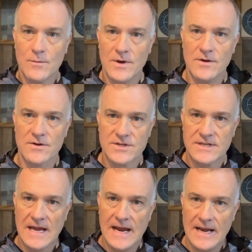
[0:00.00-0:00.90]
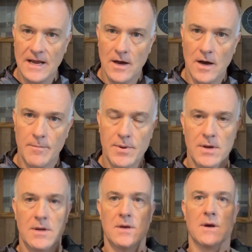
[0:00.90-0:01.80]
when you're standing up
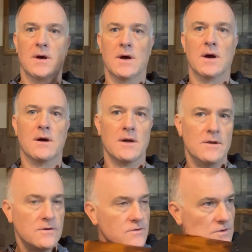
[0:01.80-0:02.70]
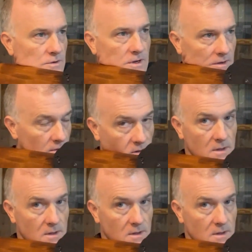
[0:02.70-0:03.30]
and shooting